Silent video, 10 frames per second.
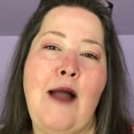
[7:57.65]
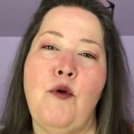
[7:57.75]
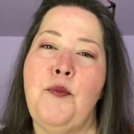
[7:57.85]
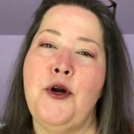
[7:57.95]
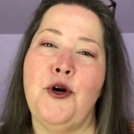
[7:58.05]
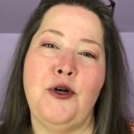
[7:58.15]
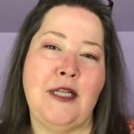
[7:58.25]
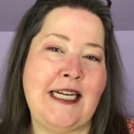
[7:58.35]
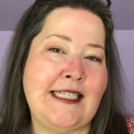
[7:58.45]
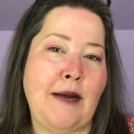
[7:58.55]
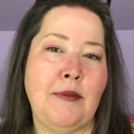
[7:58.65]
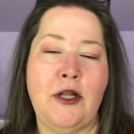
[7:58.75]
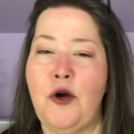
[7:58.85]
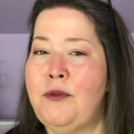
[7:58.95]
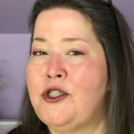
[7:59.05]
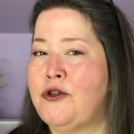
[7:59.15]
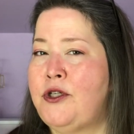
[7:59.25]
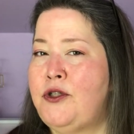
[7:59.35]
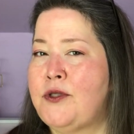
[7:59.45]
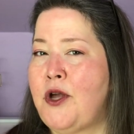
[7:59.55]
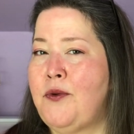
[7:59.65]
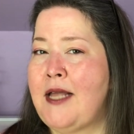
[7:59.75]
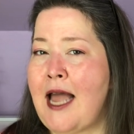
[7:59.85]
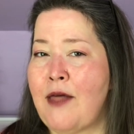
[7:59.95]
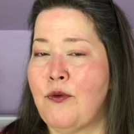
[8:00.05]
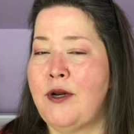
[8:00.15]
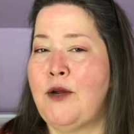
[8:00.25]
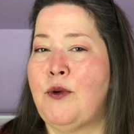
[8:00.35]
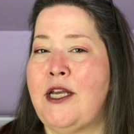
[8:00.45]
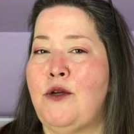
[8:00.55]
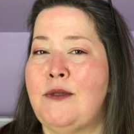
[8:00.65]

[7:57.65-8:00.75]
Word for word: I will put her link down below. Be sure and use code Kathrin. It will get you